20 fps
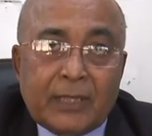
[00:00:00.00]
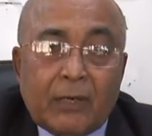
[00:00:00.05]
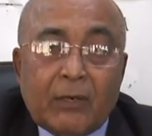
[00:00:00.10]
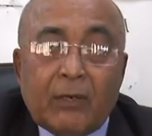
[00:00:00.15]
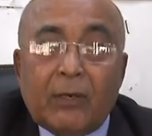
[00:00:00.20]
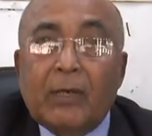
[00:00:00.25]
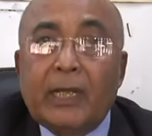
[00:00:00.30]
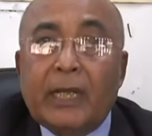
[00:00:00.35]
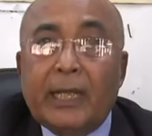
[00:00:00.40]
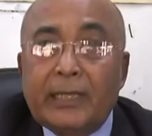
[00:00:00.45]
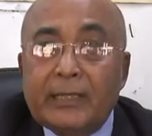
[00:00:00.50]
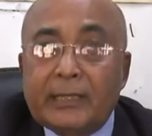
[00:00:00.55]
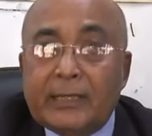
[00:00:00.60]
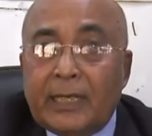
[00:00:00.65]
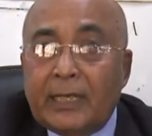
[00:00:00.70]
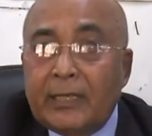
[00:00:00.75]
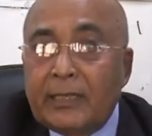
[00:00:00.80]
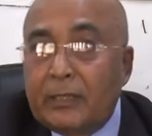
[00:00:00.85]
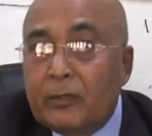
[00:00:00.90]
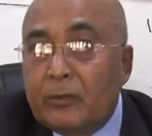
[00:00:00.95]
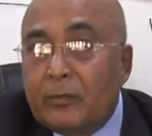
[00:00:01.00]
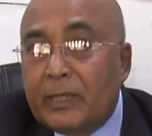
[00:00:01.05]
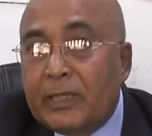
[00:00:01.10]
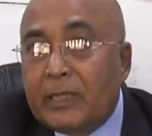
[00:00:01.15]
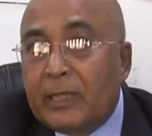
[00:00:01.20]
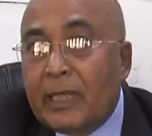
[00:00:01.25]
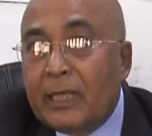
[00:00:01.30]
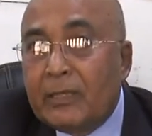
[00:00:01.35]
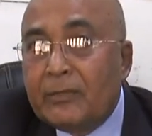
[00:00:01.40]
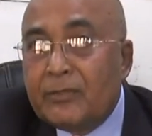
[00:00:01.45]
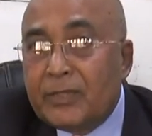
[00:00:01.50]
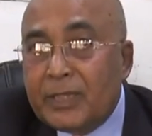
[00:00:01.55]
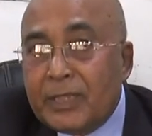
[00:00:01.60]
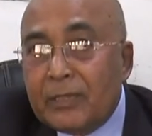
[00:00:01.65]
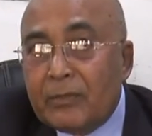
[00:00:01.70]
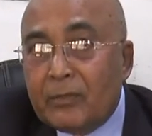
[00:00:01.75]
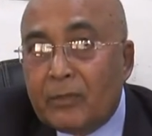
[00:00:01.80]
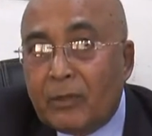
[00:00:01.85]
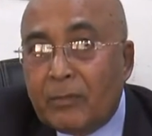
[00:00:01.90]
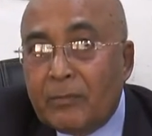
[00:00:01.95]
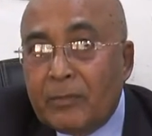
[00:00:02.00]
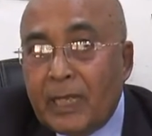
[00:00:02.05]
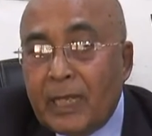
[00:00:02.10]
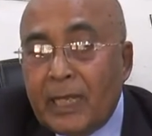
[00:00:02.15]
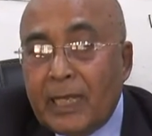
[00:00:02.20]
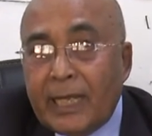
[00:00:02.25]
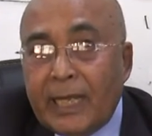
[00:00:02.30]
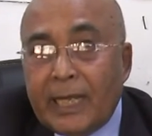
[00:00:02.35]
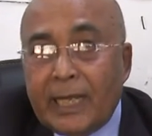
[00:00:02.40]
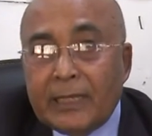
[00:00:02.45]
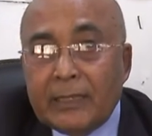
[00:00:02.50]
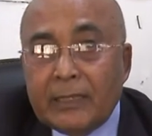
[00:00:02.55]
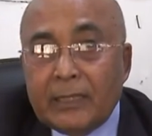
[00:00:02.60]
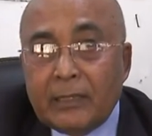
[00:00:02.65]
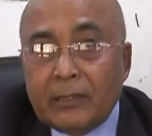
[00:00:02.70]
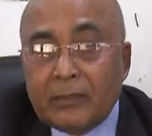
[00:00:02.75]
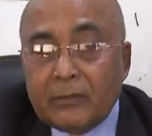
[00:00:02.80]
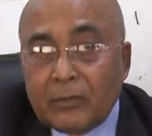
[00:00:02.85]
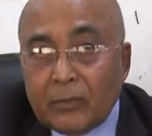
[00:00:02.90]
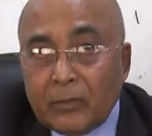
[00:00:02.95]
or entire human genome and uh,